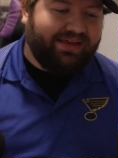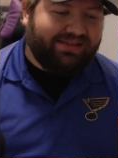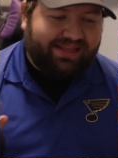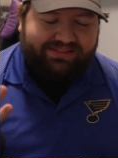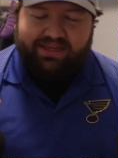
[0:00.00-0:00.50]

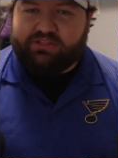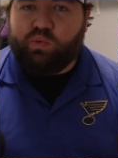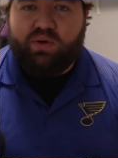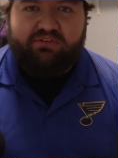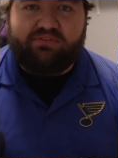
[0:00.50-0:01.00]
That's like a
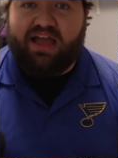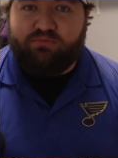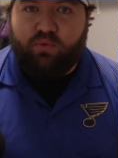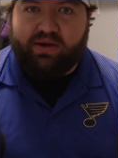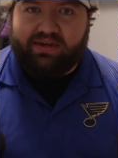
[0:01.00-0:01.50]

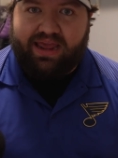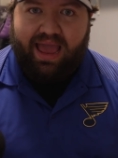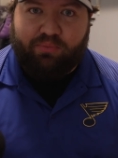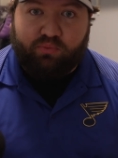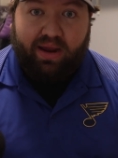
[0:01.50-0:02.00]
25-point
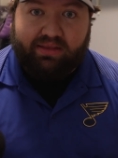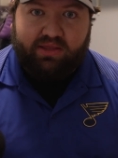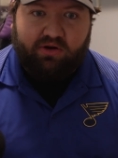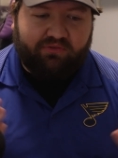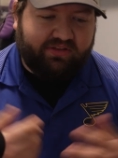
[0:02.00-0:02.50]
gap right
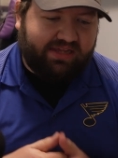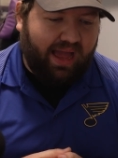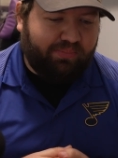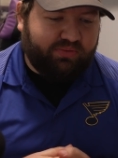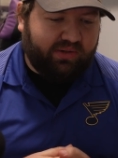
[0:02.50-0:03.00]
there off the
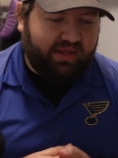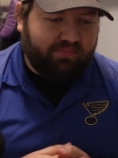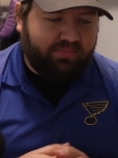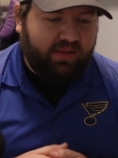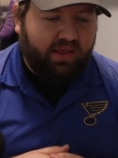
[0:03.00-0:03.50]
top between him
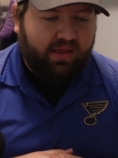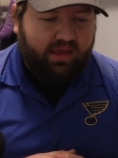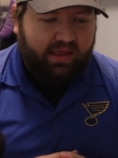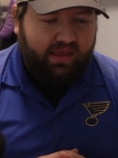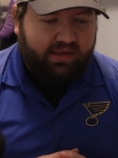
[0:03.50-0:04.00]

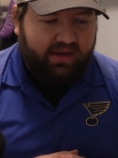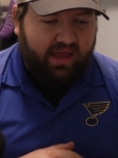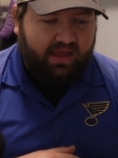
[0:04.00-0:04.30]
and